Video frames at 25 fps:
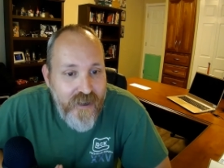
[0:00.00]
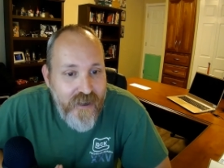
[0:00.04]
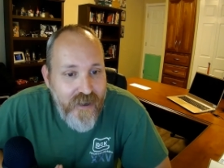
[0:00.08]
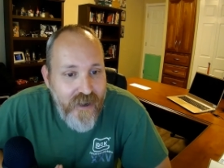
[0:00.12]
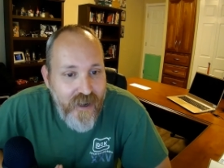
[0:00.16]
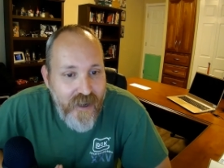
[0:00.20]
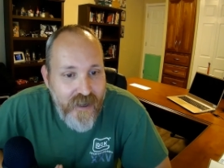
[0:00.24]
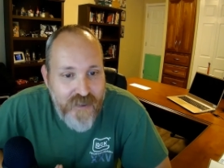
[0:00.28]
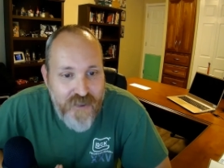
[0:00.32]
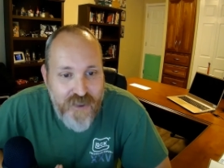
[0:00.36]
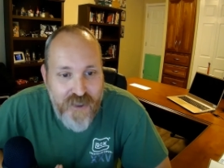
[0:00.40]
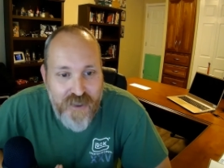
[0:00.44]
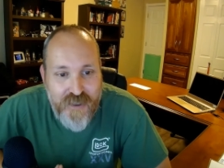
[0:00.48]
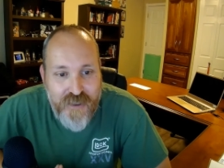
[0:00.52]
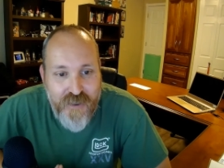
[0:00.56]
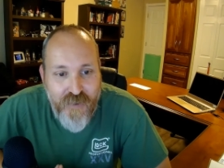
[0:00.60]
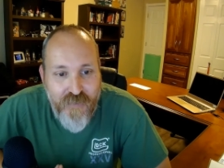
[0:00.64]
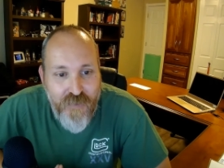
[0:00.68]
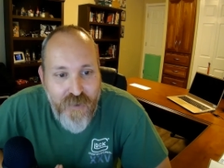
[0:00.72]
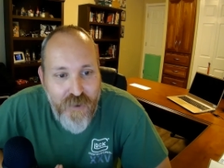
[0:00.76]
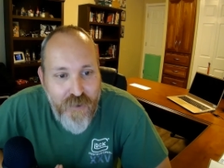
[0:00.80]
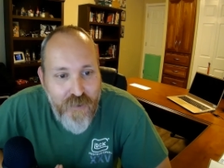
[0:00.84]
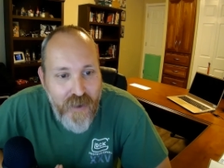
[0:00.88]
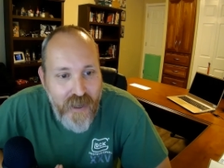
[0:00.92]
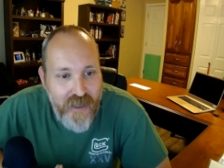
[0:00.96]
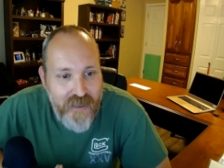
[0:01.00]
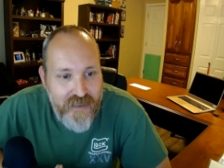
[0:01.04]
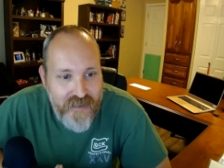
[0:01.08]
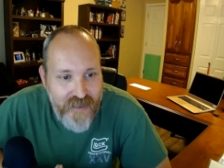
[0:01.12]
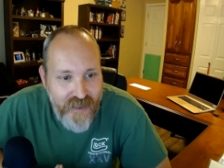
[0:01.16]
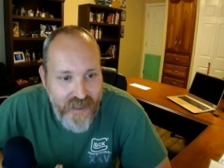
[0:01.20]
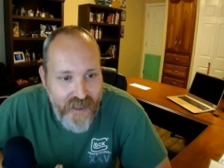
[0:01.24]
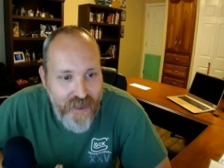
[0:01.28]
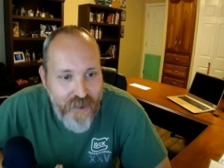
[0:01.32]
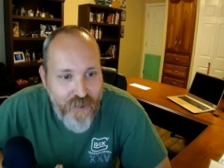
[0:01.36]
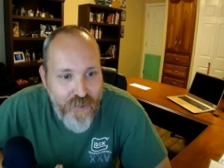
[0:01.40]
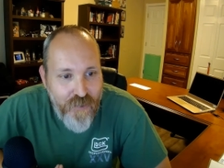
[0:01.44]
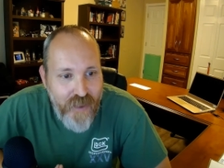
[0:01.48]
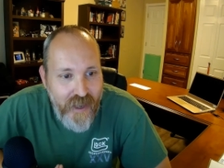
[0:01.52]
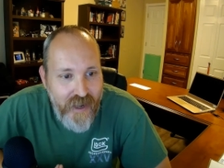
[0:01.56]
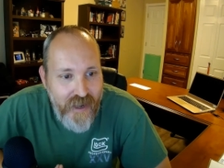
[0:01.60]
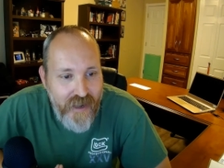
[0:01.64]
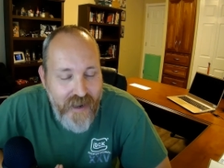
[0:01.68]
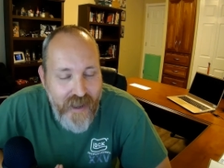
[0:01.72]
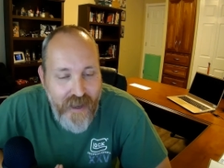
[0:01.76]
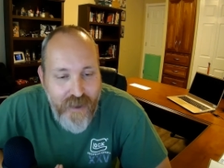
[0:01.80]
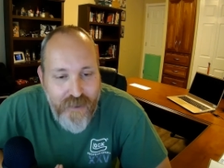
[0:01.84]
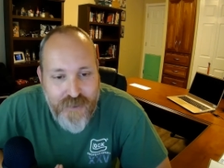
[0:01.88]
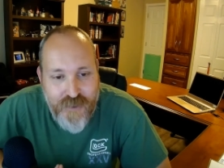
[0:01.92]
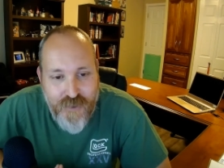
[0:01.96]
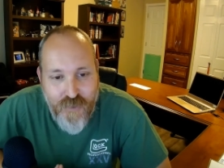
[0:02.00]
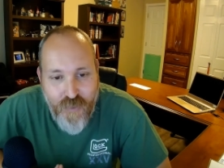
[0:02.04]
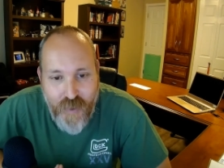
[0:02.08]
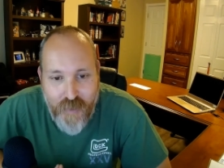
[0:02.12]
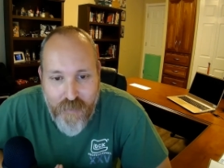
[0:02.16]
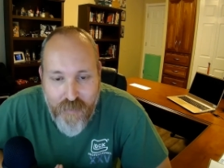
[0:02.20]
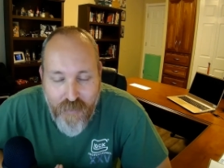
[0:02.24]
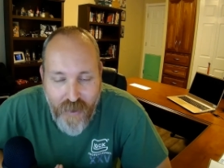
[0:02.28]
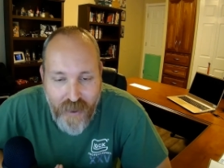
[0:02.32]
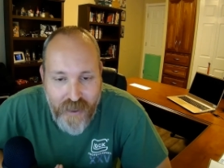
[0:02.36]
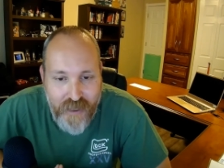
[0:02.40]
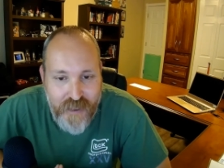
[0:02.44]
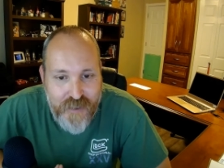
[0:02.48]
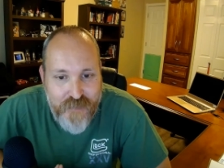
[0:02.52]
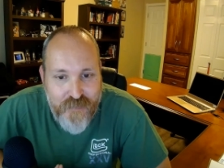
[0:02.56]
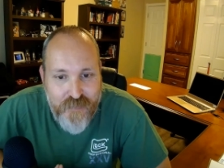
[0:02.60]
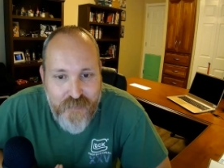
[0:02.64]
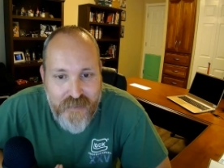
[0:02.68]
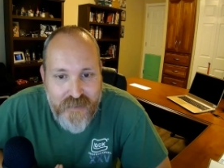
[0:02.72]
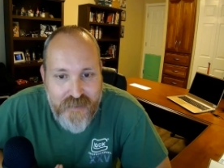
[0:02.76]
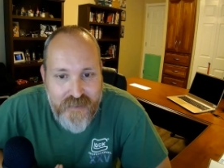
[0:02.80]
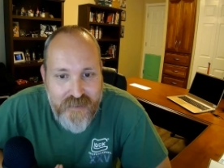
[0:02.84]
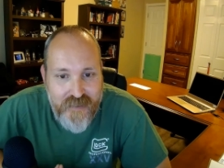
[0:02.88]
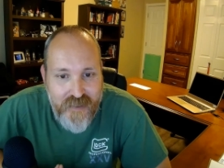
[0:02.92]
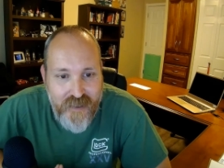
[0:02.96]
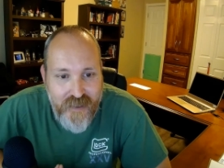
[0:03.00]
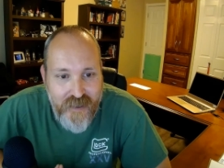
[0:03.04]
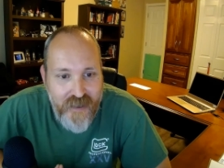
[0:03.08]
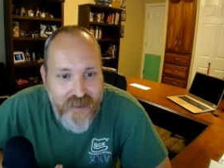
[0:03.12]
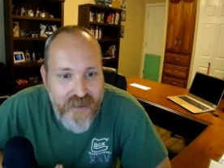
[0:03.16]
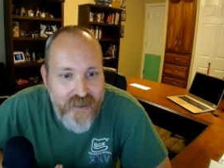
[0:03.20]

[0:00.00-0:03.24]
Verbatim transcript: uh, just a few days later they announce a replacement uh,